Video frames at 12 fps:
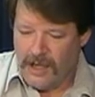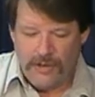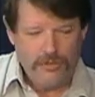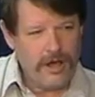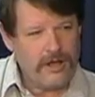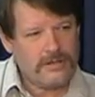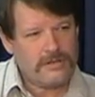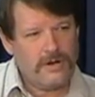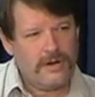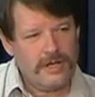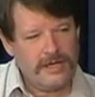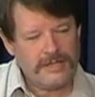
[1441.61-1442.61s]
the credit
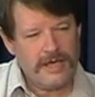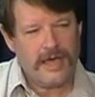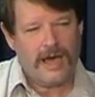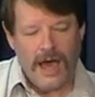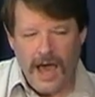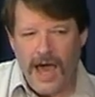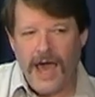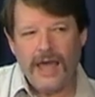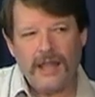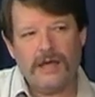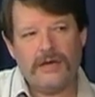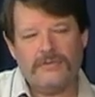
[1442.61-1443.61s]
score is a I
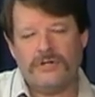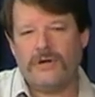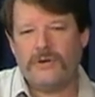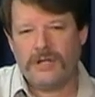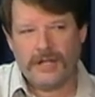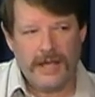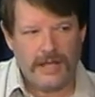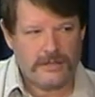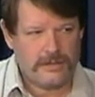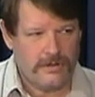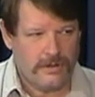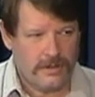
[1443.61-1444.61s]
love to go into debt
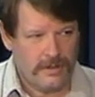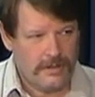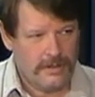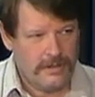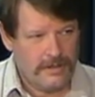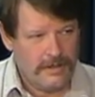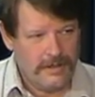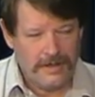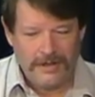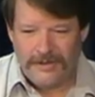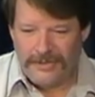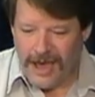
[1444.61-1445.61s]
score.
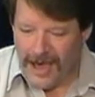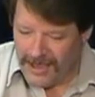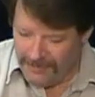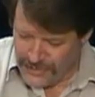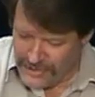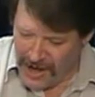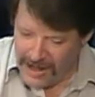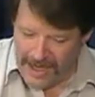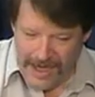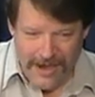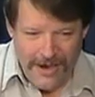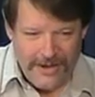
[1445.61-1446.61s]
If you got an
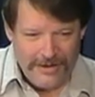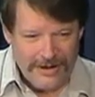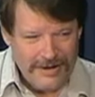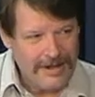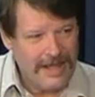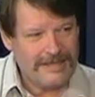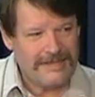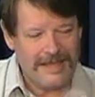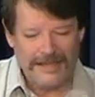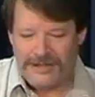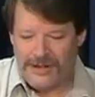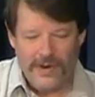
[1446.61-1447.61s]
800, that
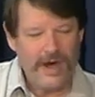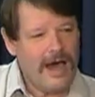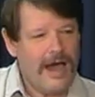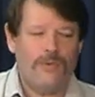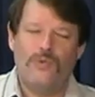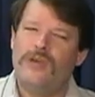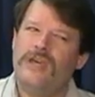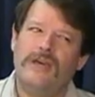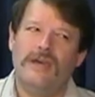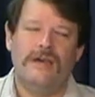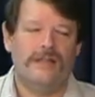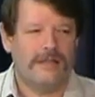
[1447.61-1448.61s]
says, you know what, I
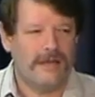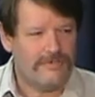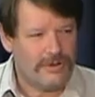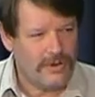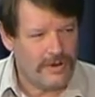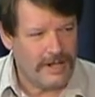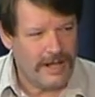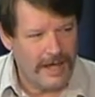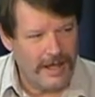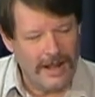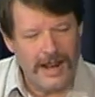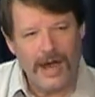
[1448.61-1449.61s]
really love to go into
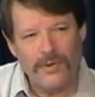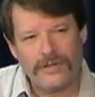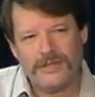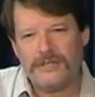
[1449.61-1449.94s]
debt, and I want